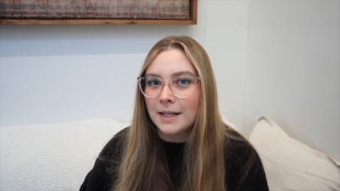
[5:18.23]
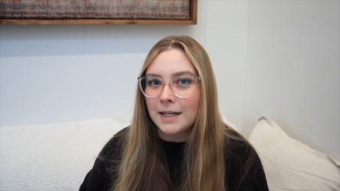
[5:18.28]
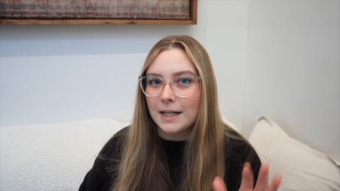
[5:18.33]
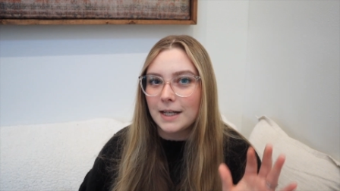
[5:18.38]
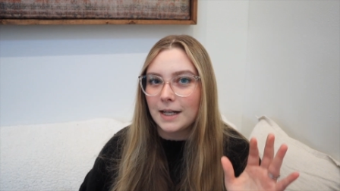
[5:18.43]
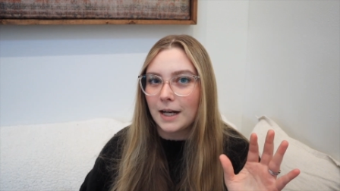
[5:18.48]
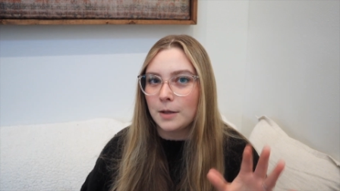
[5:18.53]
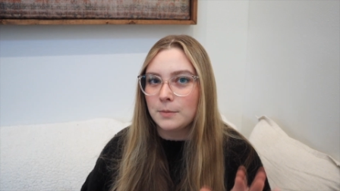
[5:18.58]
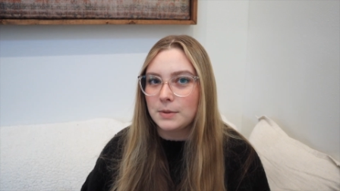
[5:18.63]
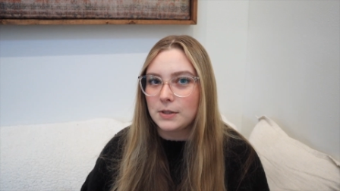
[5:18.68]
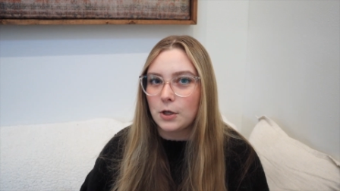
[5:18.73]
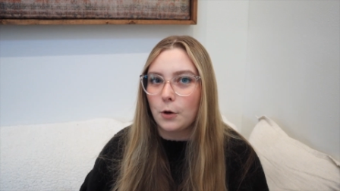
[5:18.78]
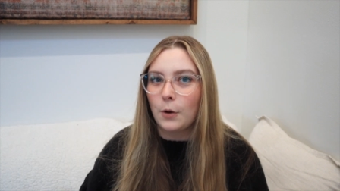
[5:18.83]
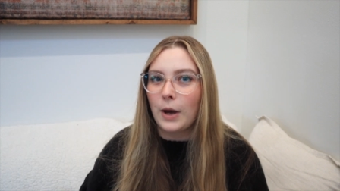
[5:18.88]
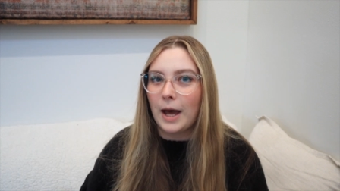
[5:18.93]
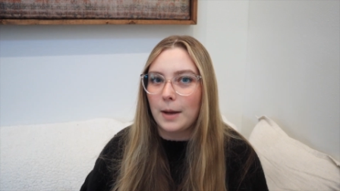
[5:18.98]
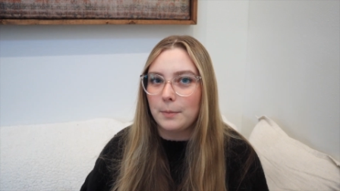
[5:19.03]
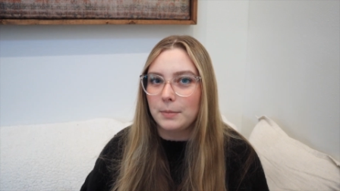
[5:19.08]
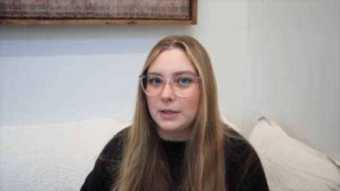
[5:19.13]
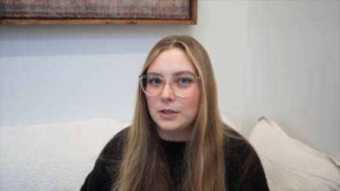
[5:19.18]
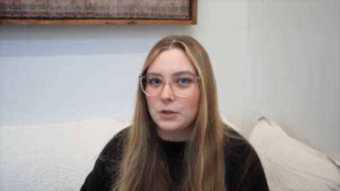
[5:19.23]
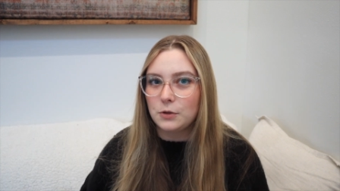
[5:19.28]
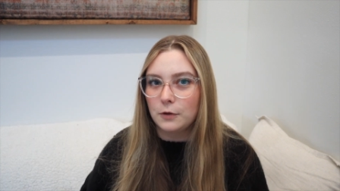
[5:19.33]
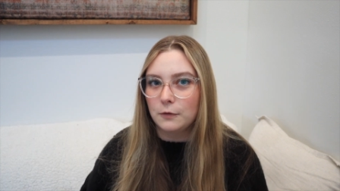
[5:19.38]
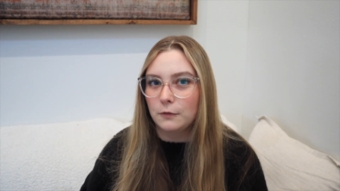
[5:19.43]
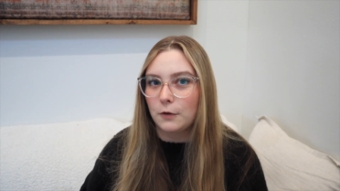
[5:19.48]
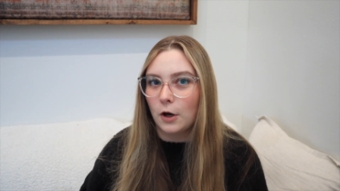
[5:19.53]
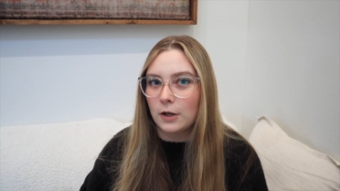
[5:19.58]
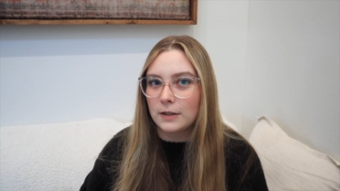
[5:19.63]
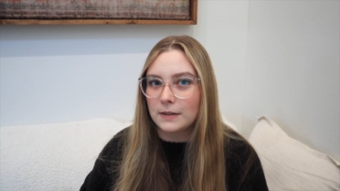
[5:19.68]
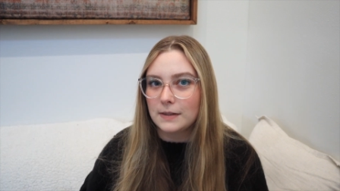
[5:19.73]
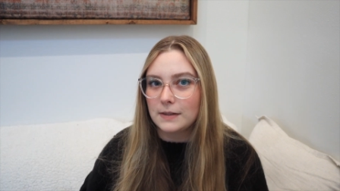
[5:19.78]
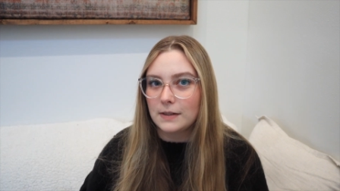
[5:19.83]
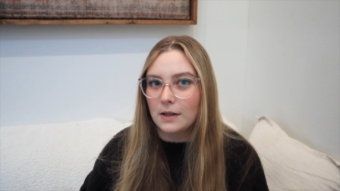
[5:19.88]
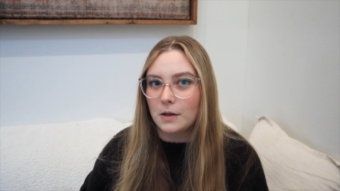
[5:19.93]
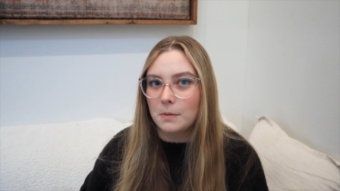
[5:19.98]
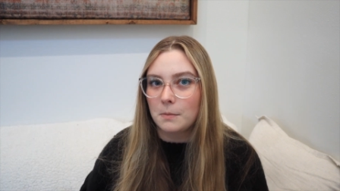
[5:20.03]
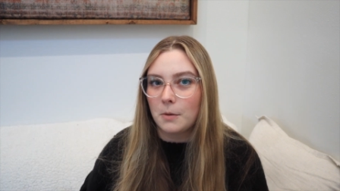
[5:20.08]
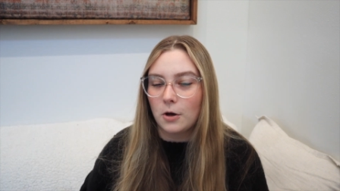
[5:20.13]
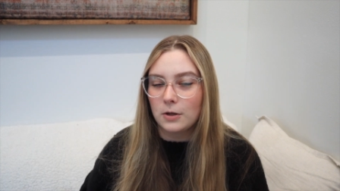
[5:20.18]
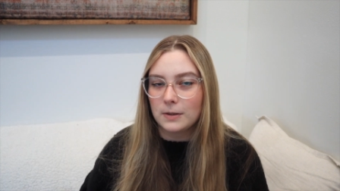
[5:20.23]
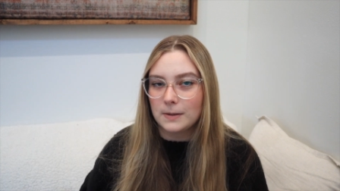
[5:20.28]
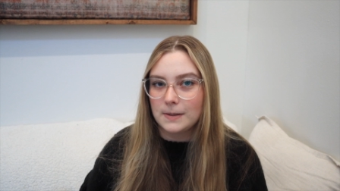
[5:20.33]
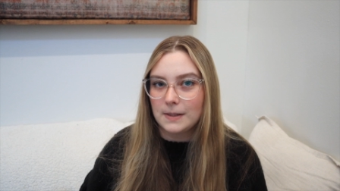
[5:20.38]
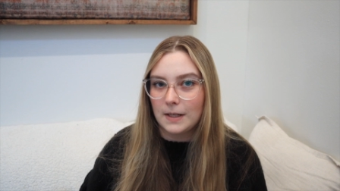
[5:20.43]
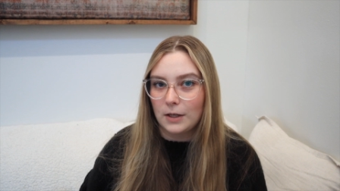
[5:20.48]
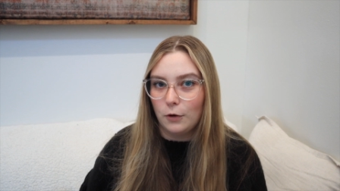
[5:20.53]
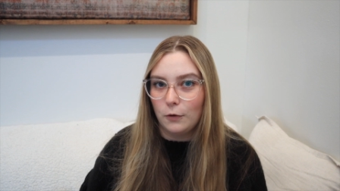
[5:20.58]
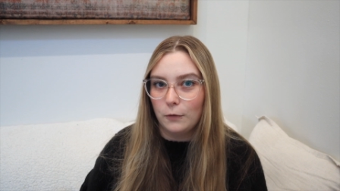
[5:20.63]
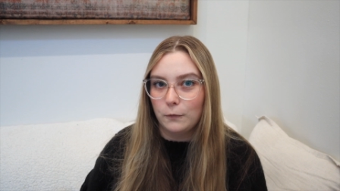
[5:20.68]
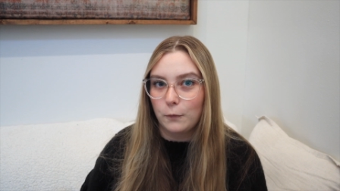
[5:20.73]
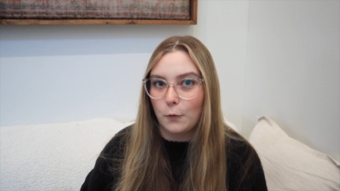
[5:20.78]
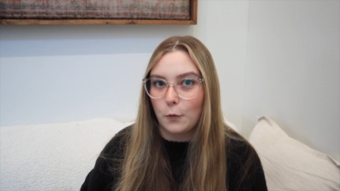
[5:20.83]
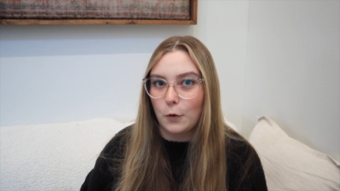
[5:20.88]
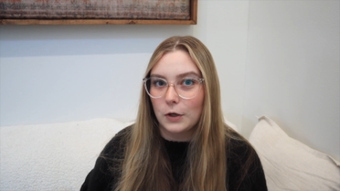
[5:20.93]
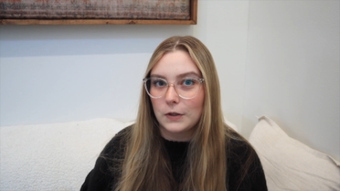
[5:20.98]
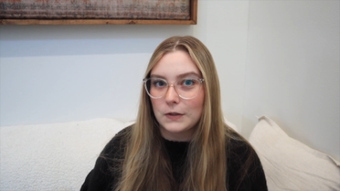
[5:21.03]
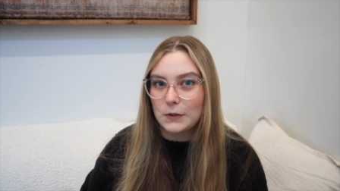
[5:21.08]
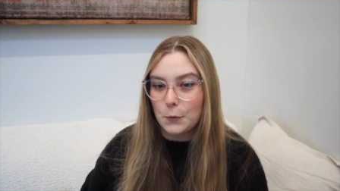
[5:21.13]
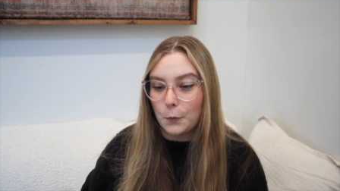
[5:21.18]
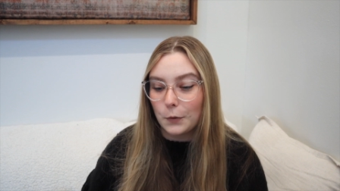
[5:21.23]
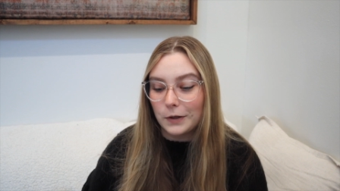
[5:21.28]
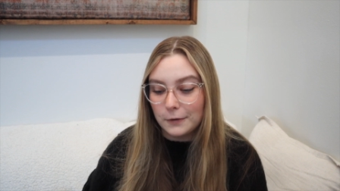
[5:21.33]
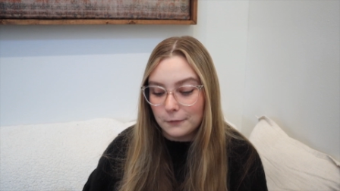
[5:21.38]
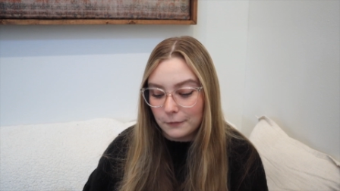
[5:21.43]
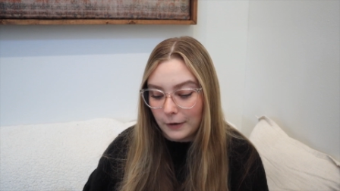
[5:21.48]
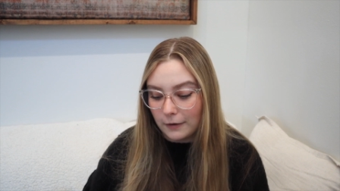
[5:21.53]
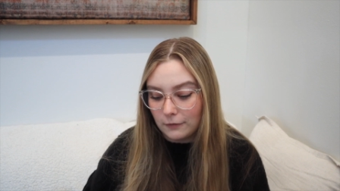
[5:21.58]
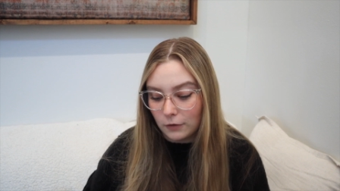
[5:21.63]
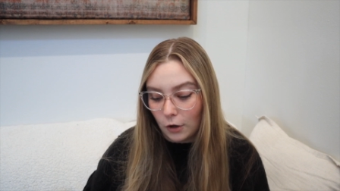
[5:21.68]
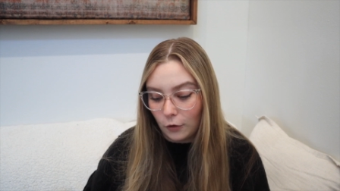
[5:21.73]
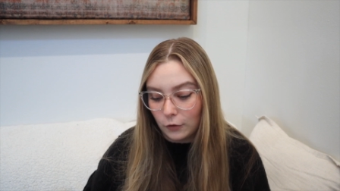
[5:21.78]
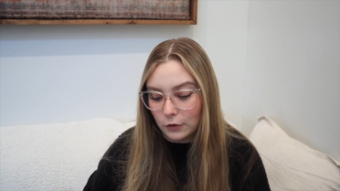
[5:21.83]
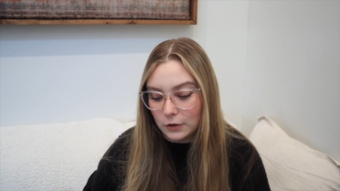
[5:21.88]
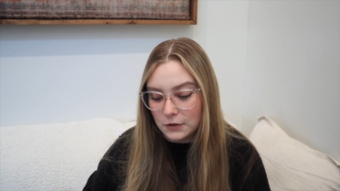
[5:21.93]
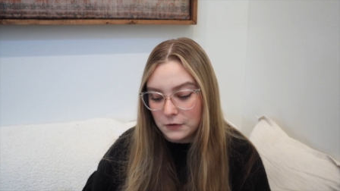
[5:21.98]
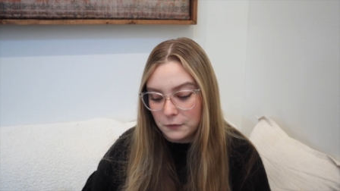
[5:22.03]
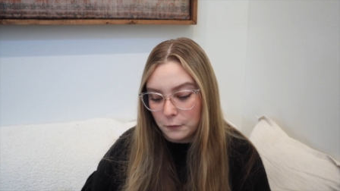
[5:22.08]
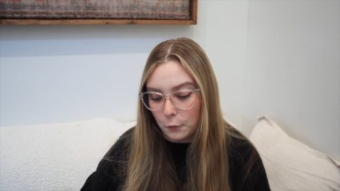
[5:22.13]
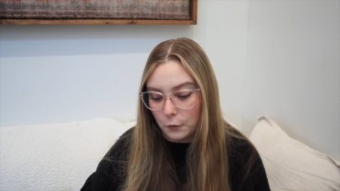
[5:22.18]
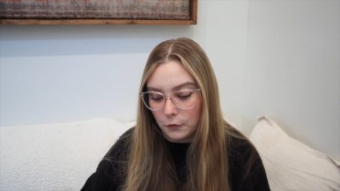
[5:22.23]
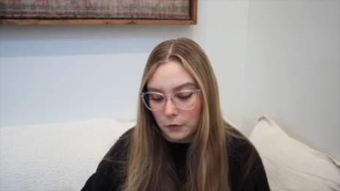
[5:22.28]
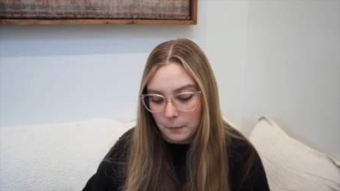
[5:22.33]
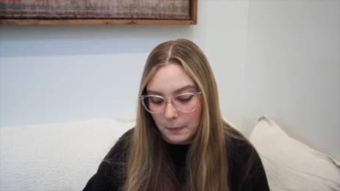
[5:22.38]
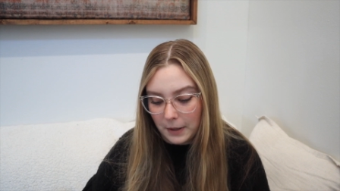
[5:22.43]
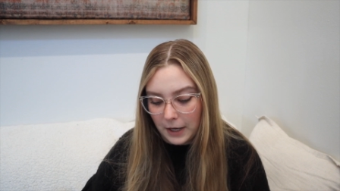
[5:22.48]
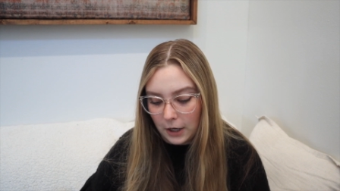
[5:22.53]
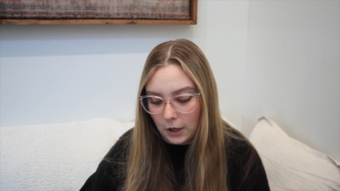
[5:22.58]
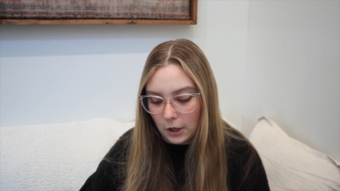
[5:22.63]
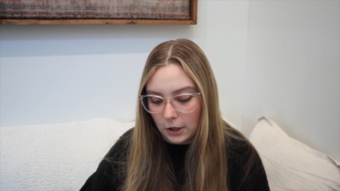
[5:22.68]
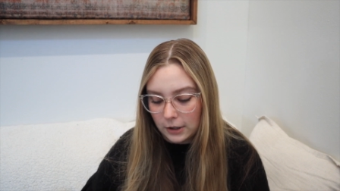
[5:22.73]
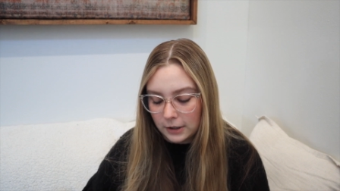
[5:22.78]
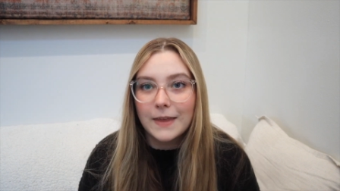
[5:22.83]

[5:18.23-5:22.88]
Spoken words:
and I'm so happy to have gotten some on sale for $25 for the pair.